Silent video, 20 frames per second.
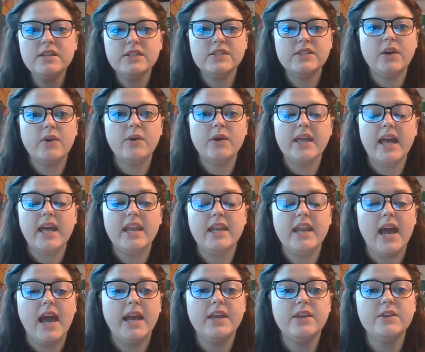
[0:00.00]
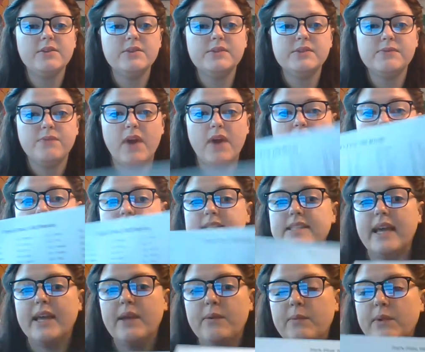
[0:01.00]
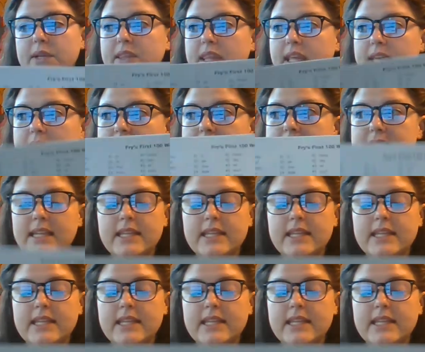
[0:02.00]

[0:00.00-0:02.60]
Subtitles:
So again, I use Fry's sight word list,